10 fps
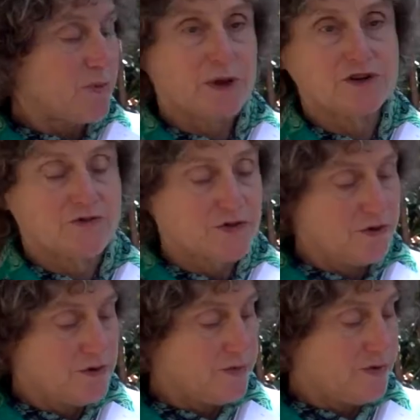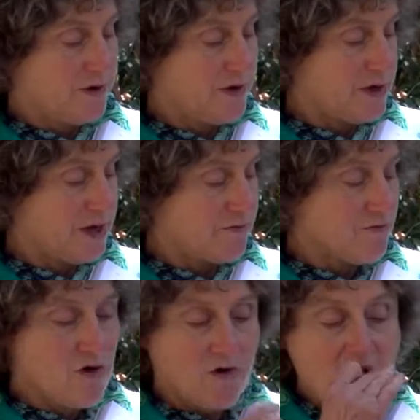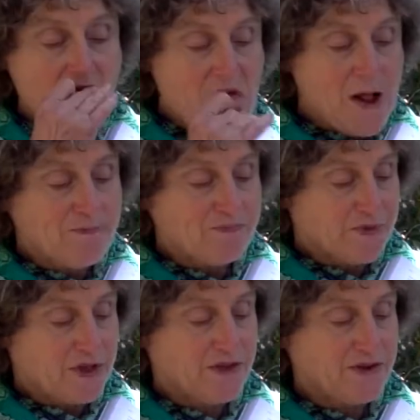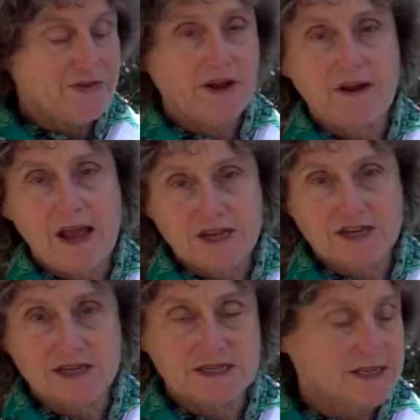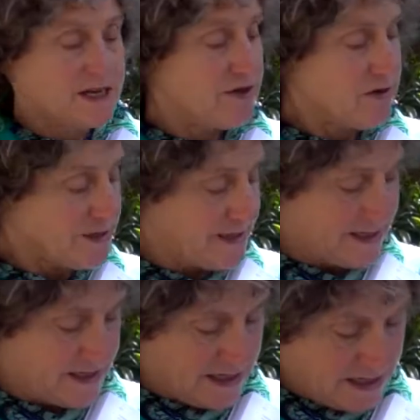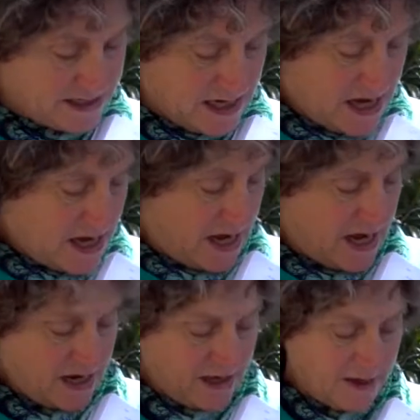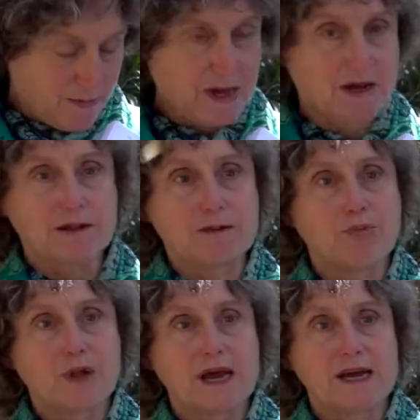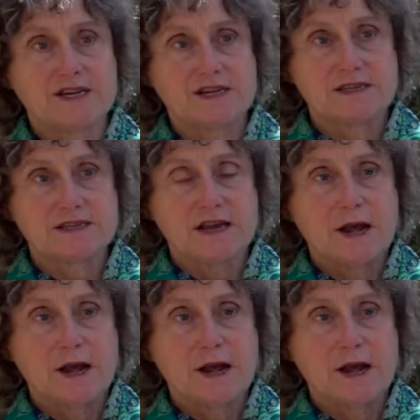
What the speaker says: picture of the herbs, so you don't get it wrong. There's their actions, their toxicities, and their medical implications.